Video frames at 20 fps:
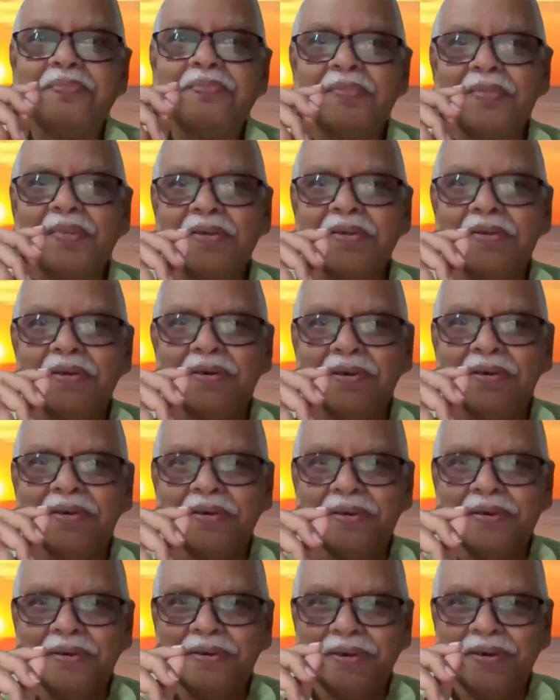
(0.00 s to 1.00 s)

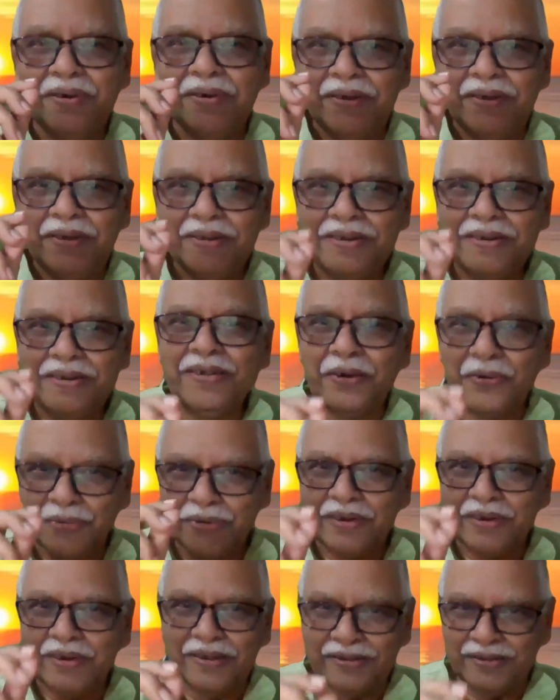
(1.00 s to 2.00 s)
any
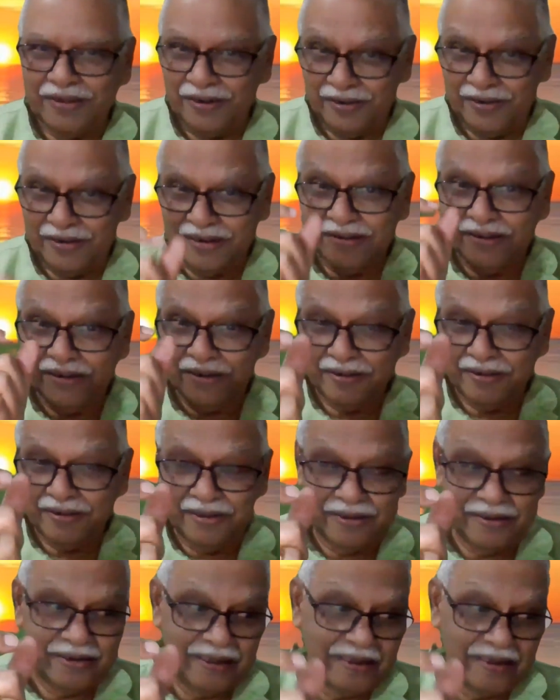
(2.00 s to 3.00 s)
Amshas, rather,
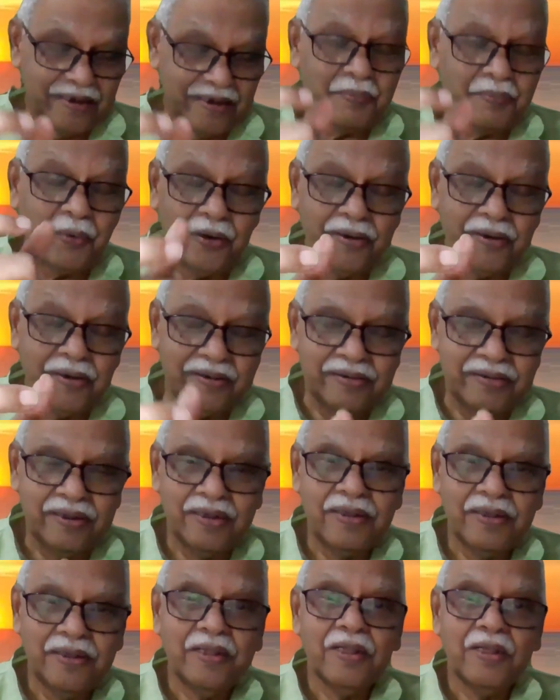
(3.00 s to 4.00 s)
any points
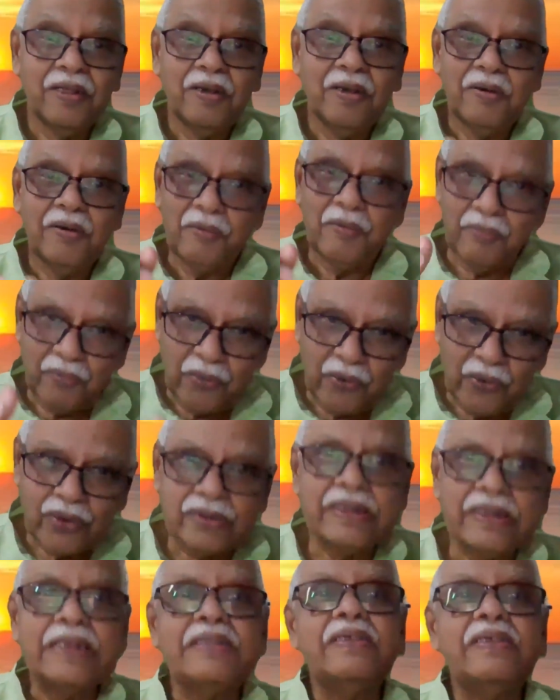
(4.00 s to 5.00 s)

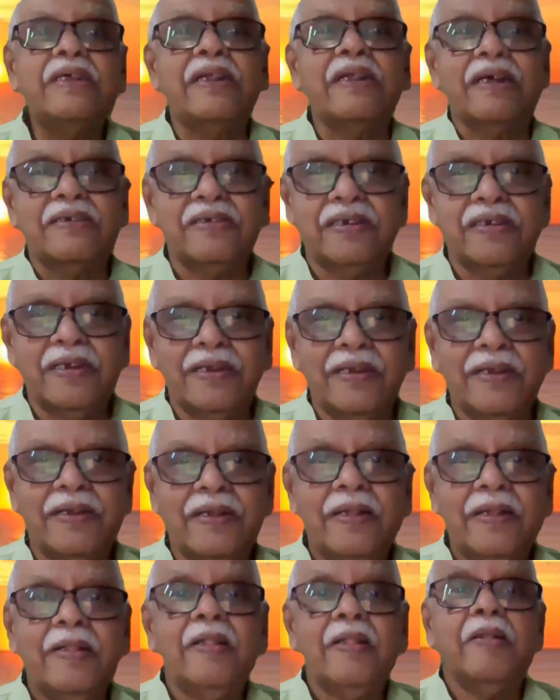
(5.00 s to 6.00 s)
more than the Rashi,
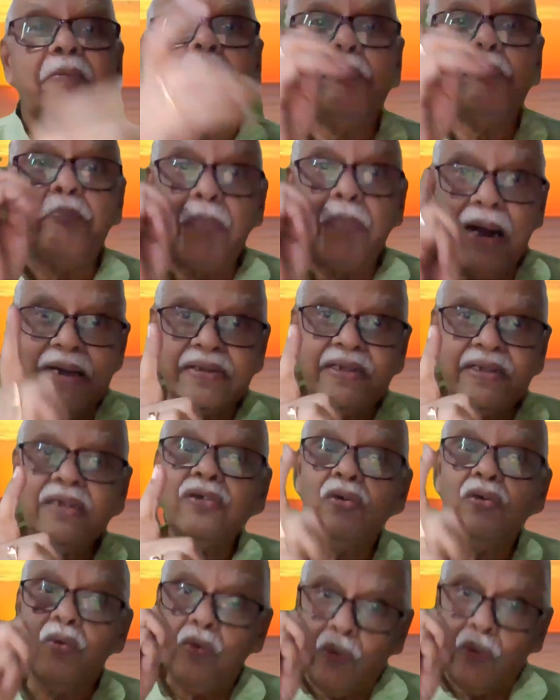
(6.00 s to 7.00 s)

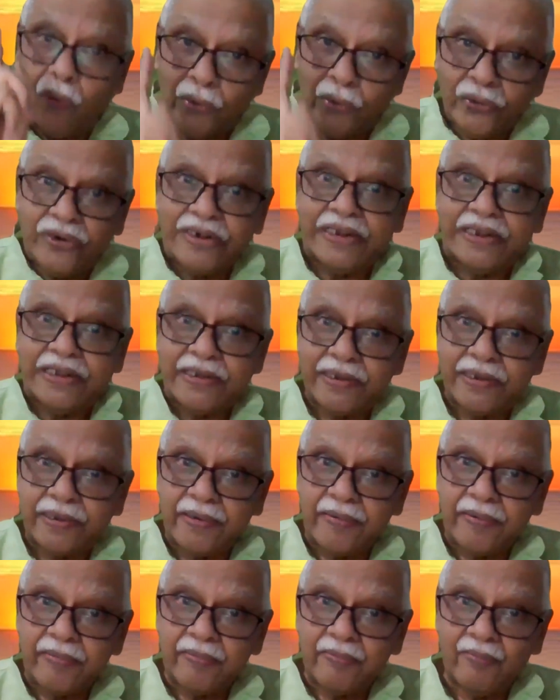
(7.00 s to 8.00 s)
barring only
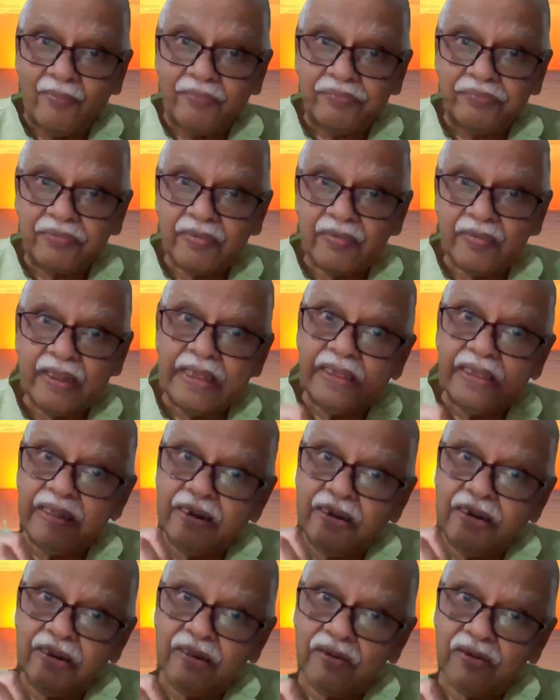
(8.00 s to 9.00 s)

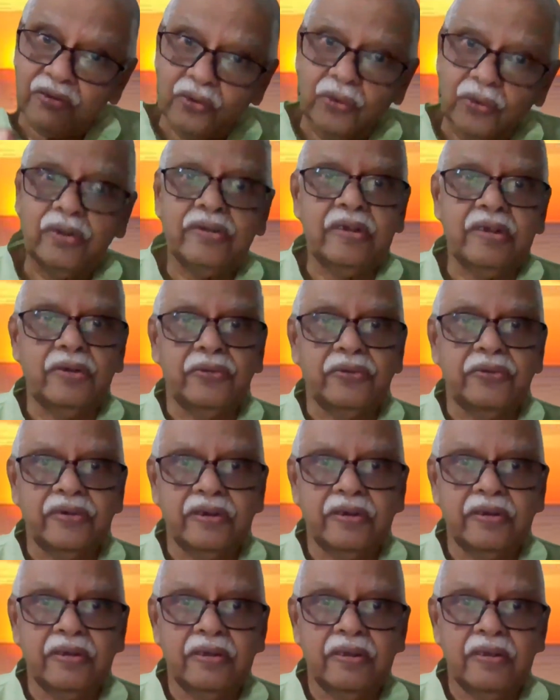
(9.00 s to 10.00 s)
in Shodash Amsha.